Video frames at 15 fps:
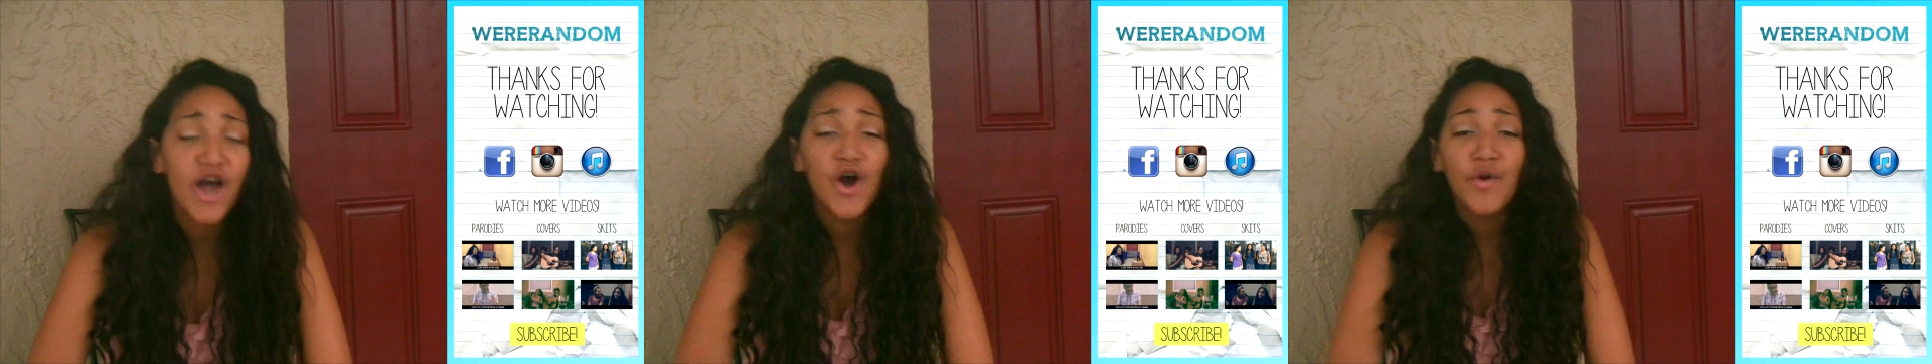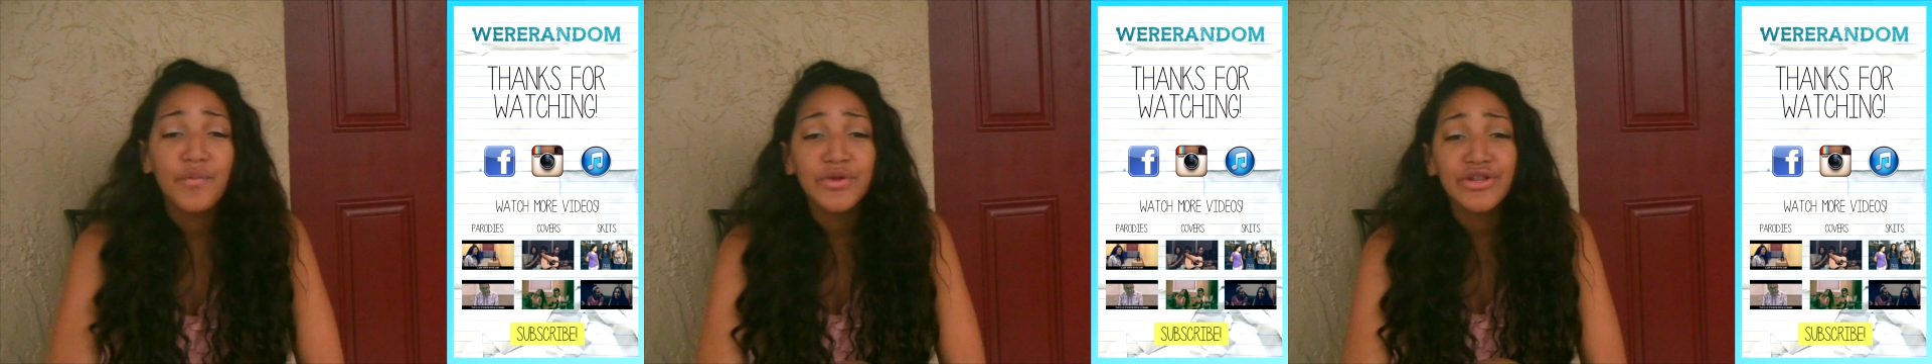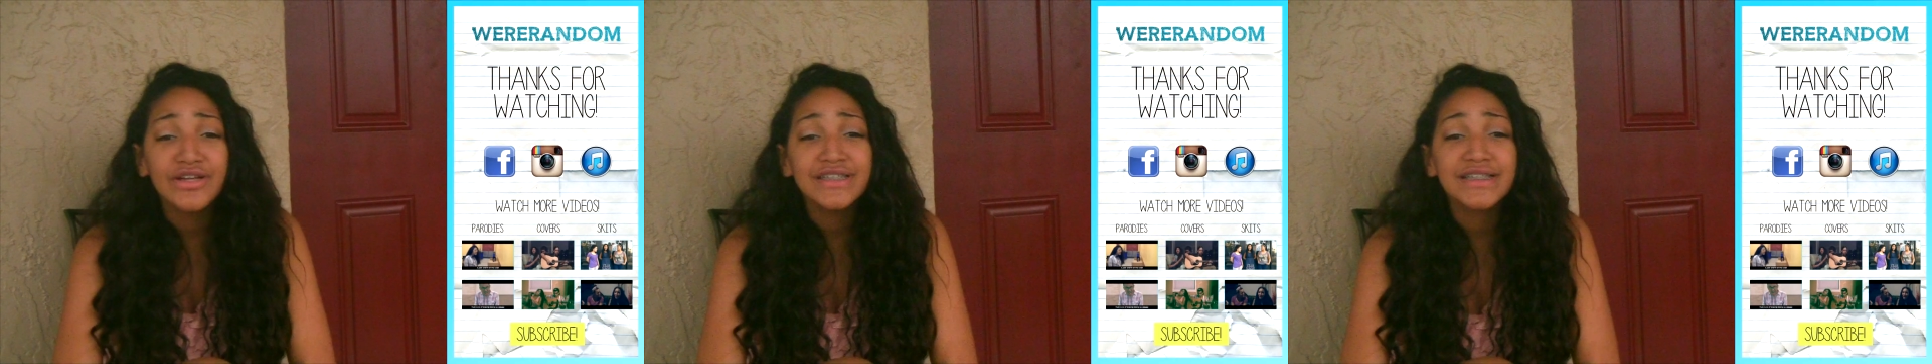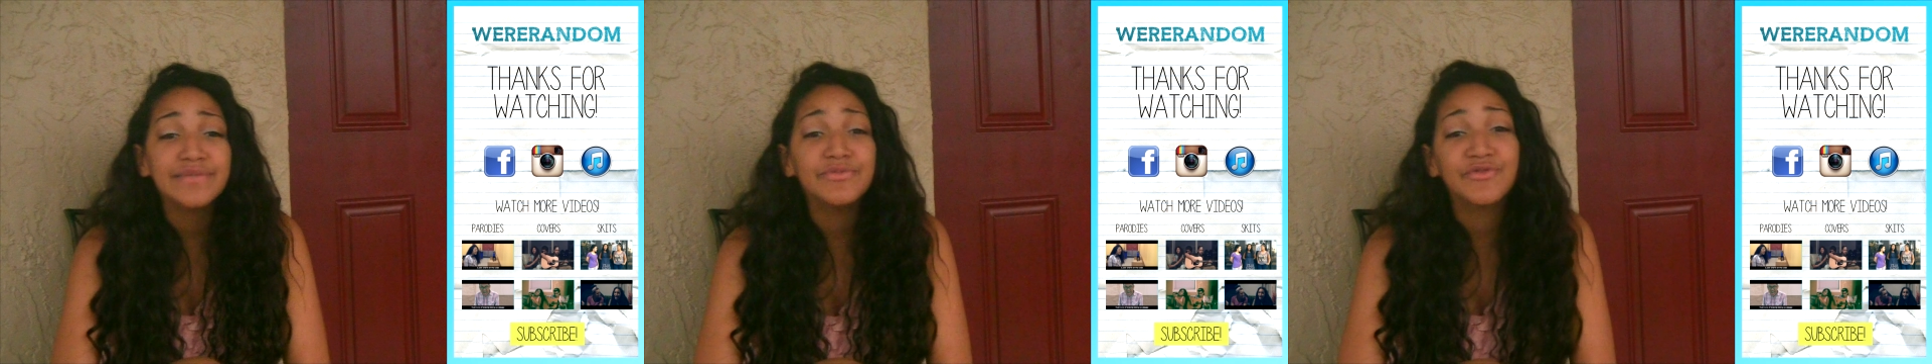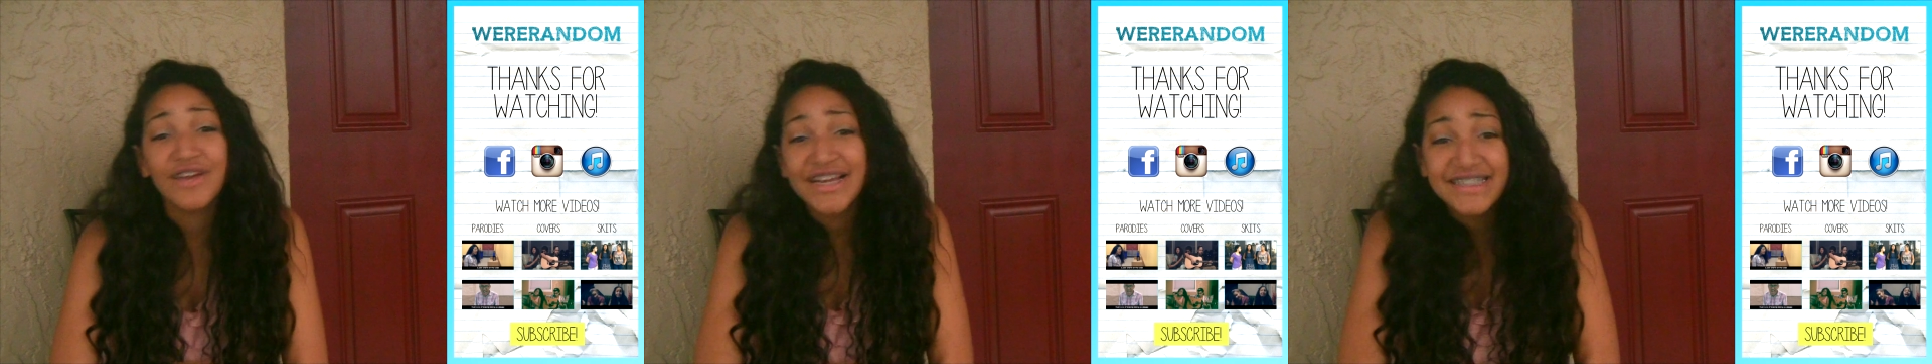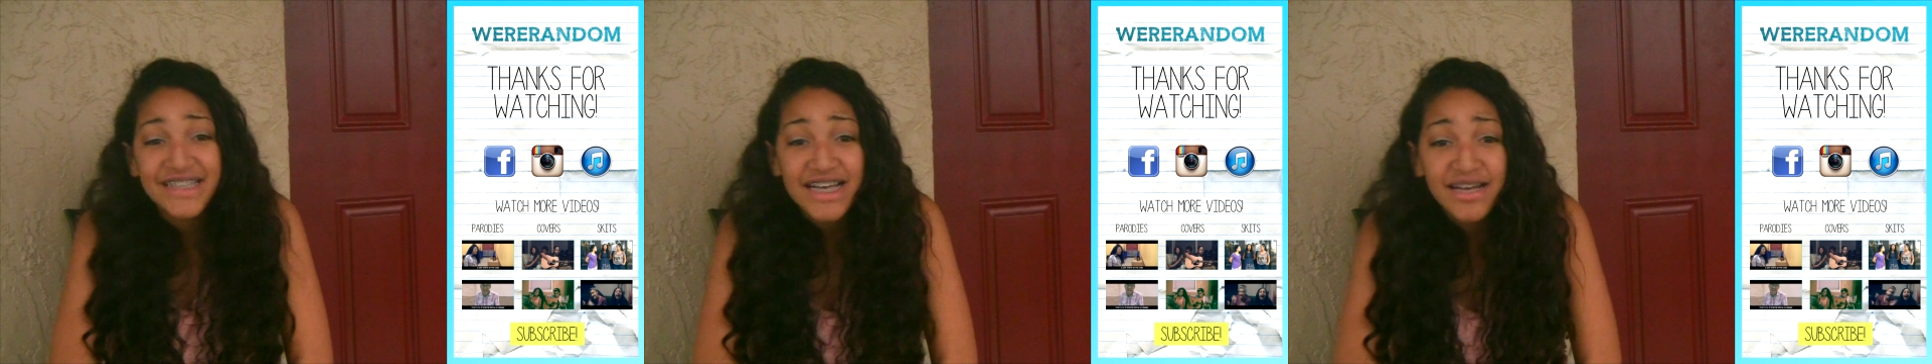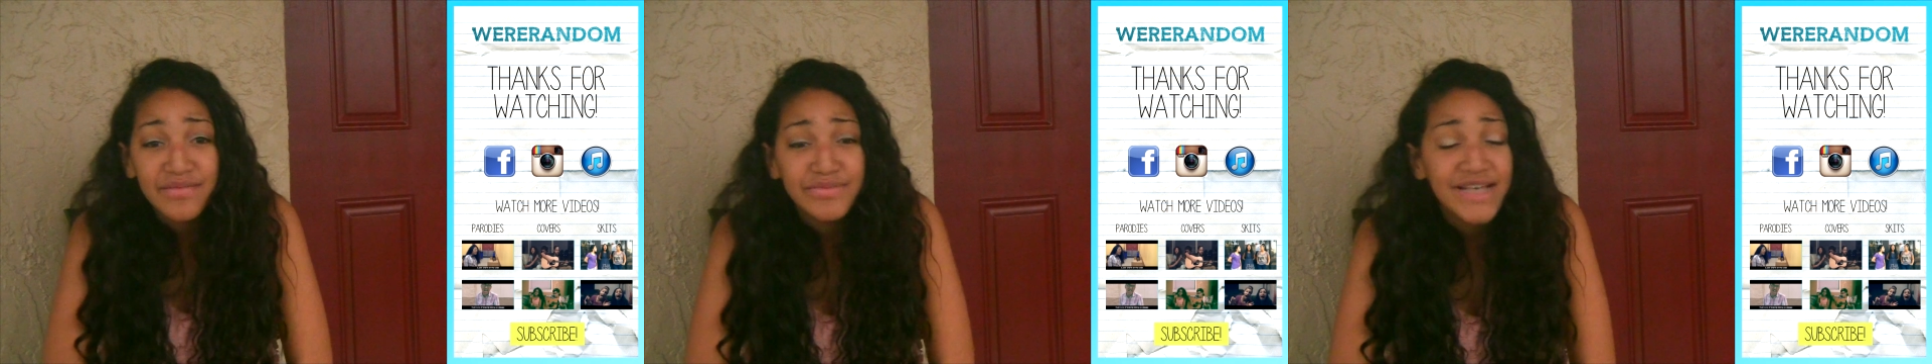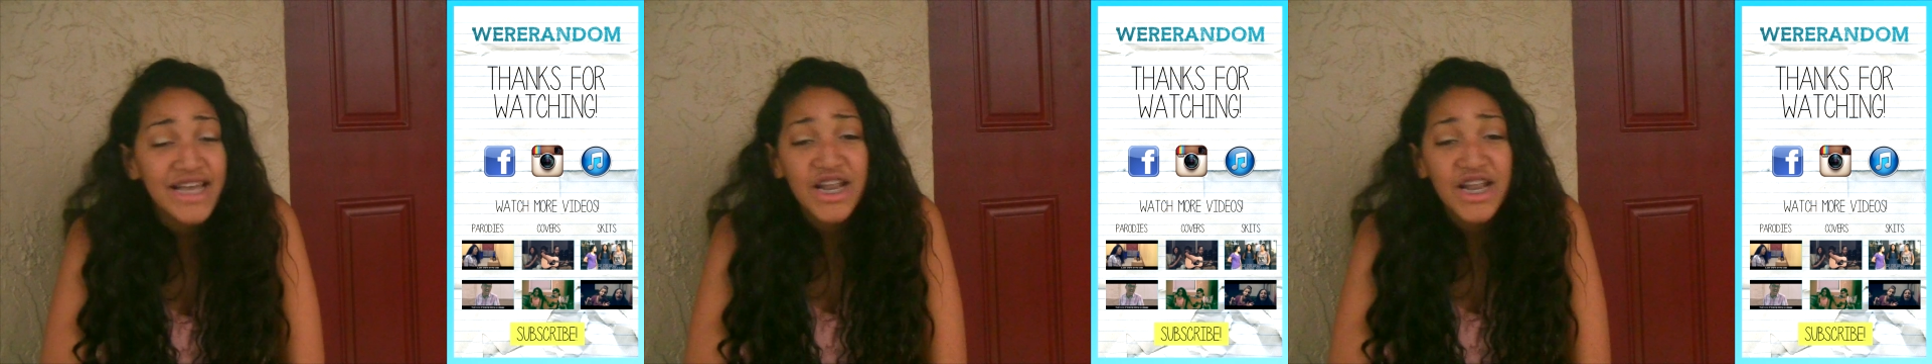I hope you learned some great tips,